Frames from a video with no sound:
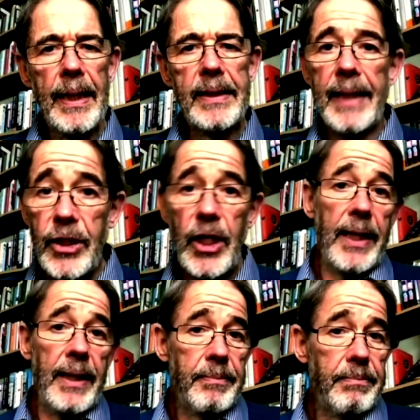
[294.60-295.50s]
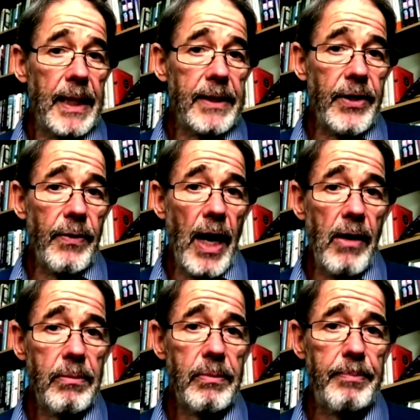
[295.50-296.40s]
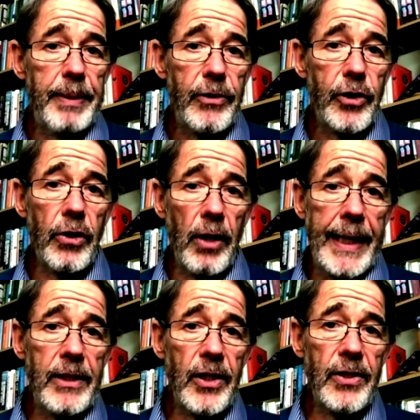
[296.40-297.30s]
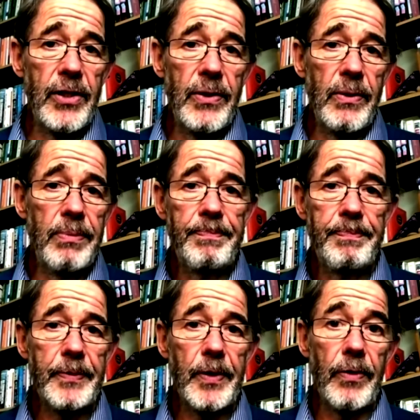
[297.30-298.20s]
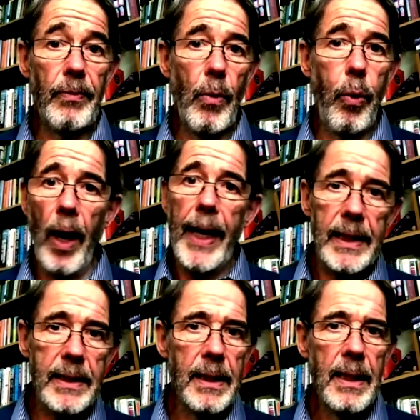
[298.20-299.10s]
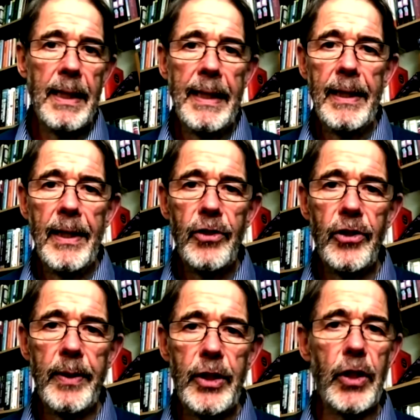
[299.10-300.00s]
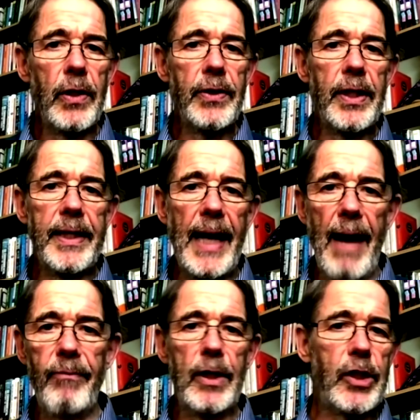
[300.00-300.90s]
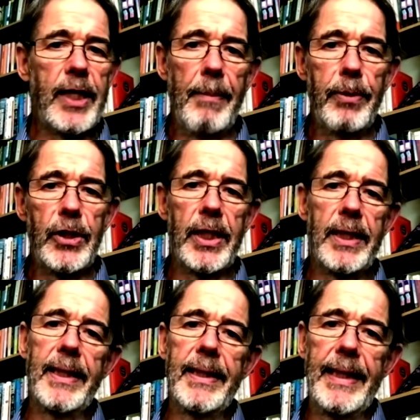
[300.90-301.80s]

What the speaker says: Essentially, as you know, we've been trying to do the required to ensure that the average temperature